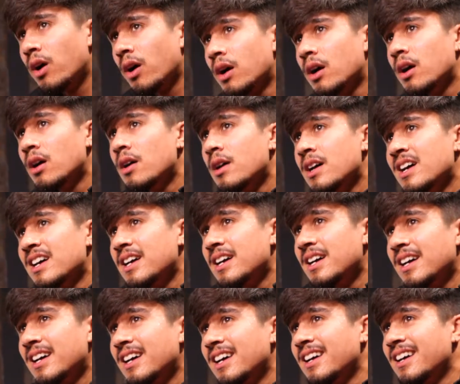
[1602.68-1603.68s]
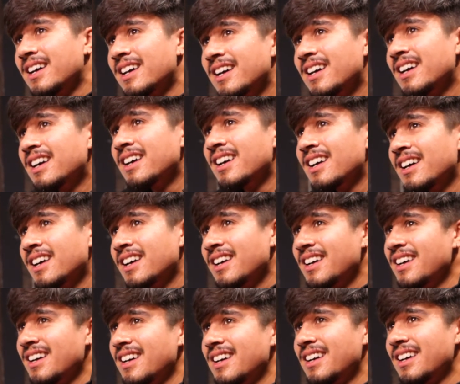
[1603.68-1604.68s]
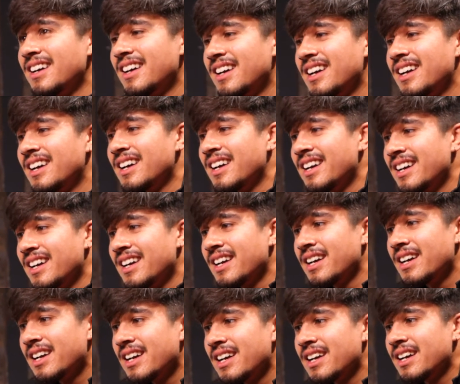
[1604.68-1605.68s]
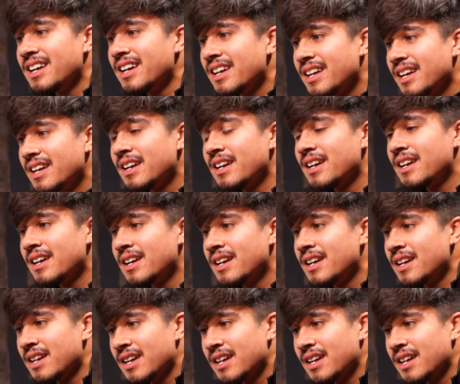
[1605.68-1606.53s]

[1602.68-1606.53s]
looking sufficiently tired. They were looking very fresh at the beginning,